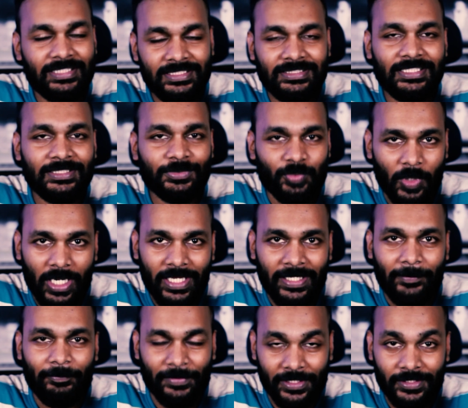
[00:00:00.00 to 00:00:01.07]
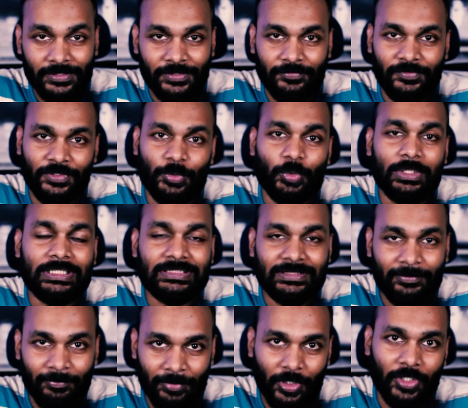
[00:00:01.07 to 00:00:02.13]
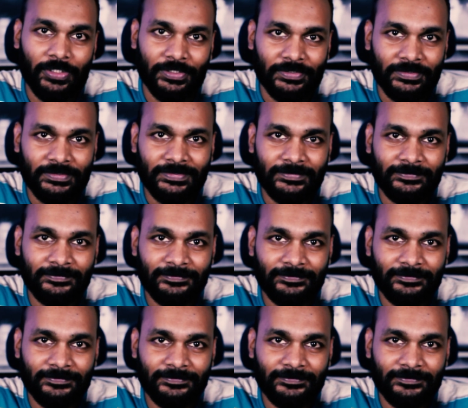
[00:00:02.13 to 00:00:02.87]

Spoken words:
This is why peer review is important.